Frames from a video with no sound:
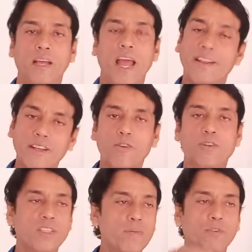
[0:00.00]
and the
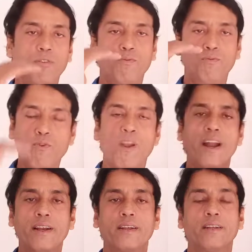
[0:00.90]
concept of full
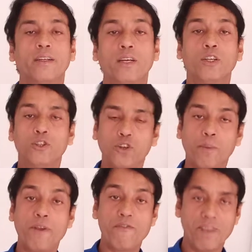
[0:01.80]
adder
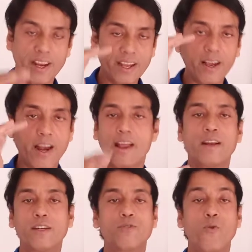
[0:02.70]
should be very
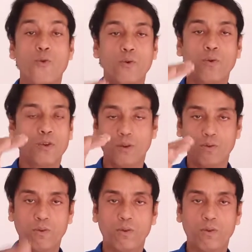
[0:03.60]
clear to you.